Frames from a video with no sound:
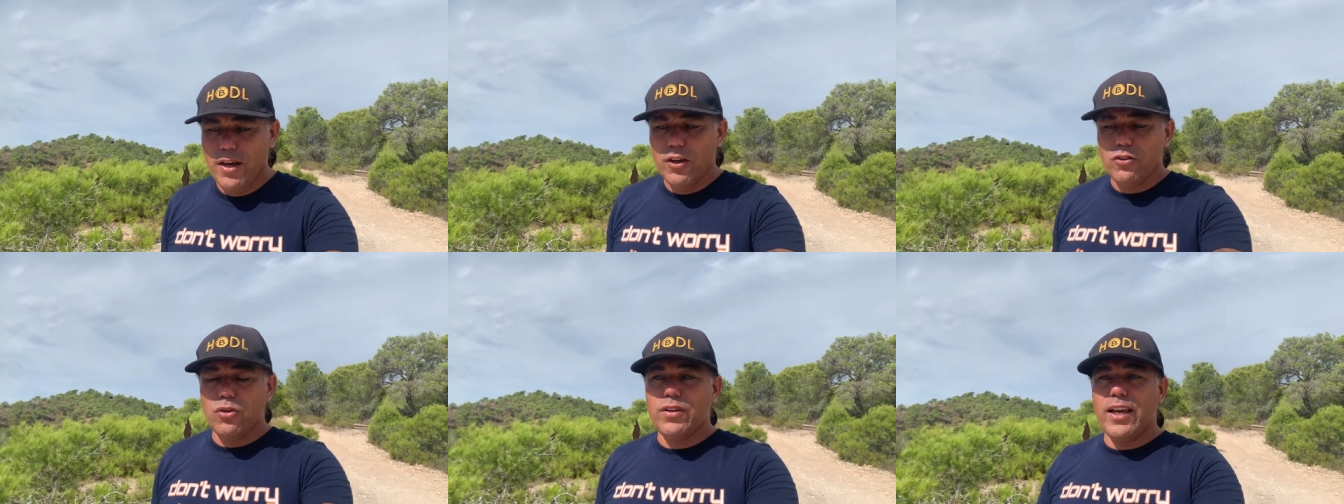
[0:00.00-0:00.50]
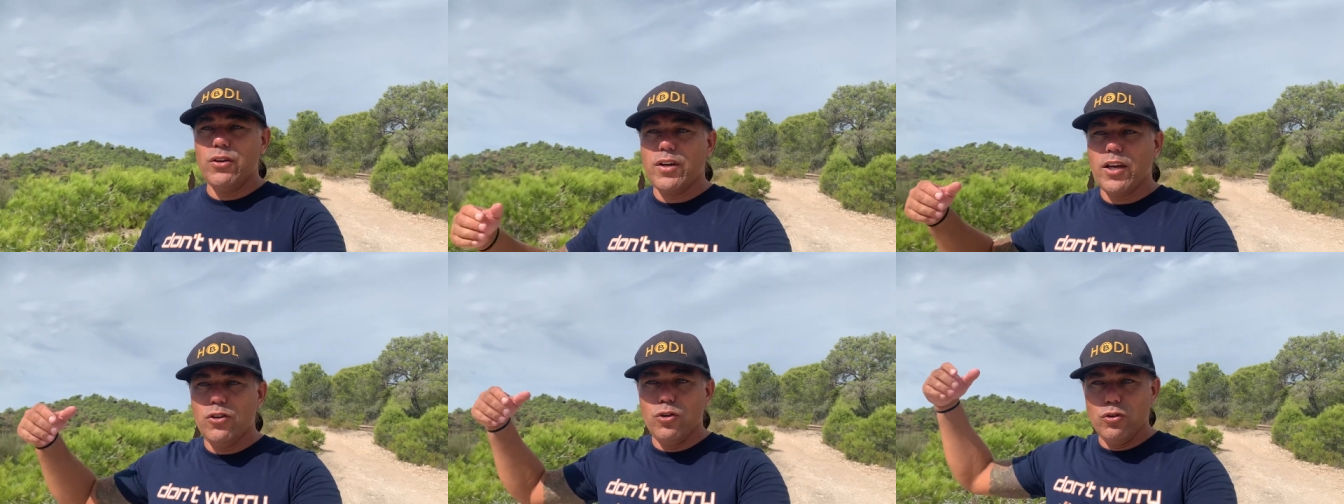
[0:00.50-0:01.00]
So then you
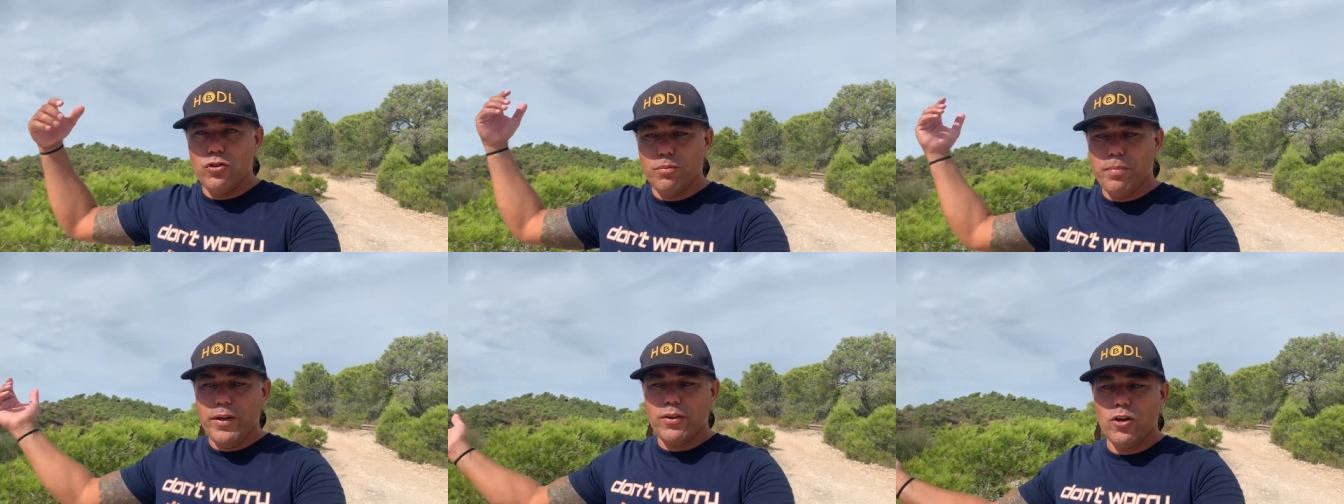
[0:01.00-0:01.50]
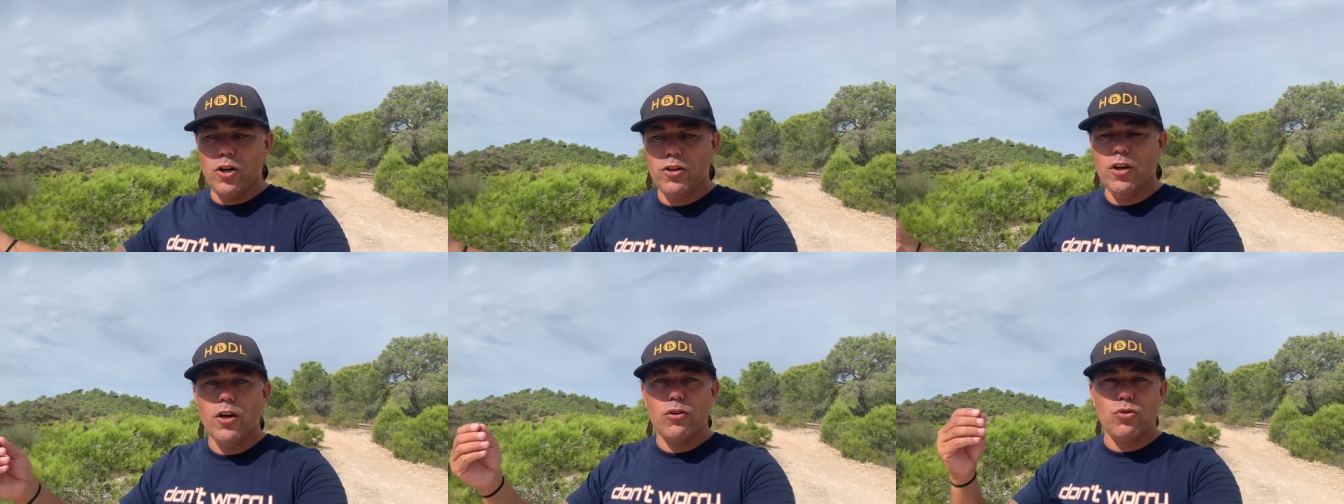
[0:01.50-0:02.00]
can use your Bitcoin
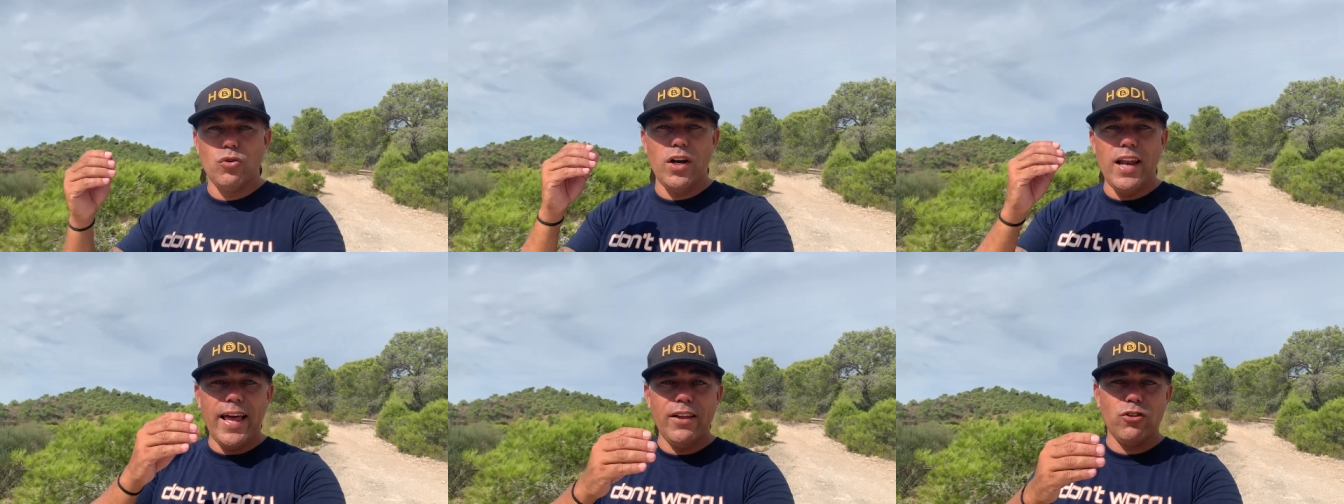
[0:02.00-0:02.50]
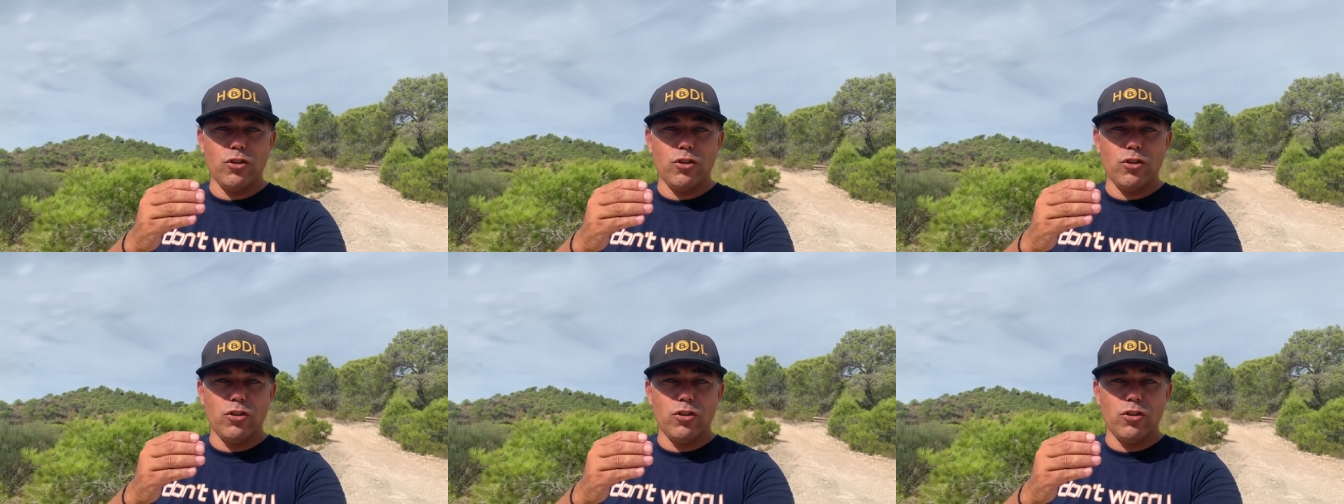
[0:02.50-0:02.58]
to lend